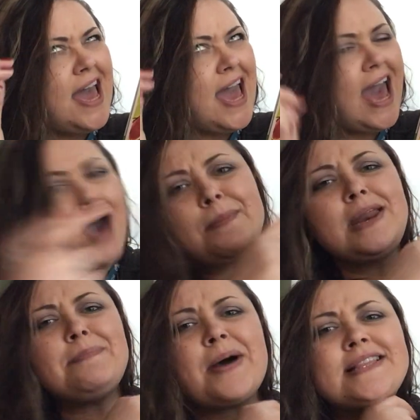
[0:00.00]
How
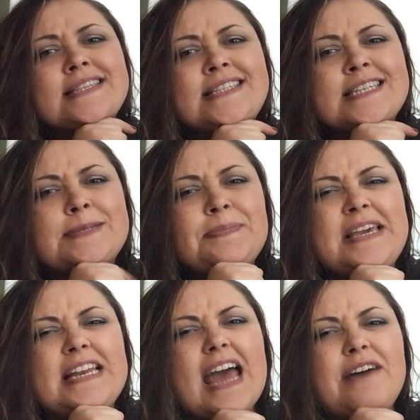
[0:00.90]
many buttons does
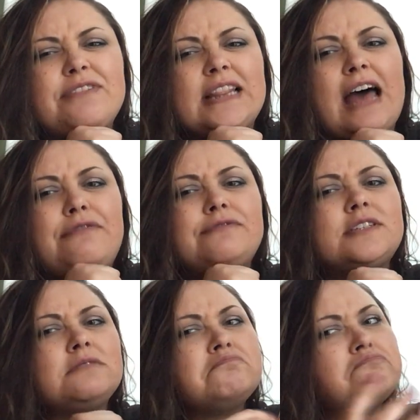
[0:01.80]
Pete have
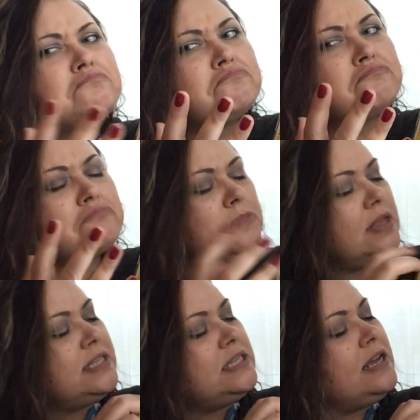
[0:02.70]
left?
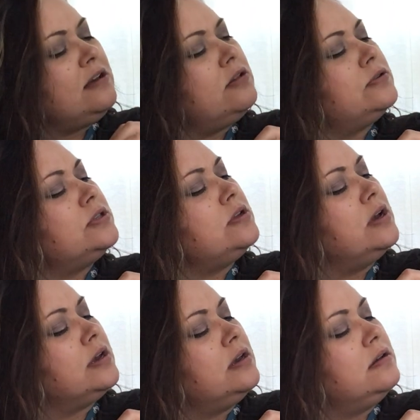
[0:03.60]
Let's take a close
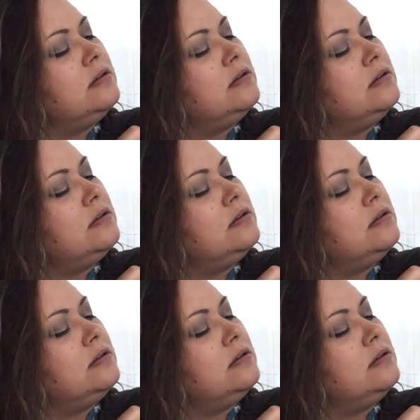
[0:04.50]
look.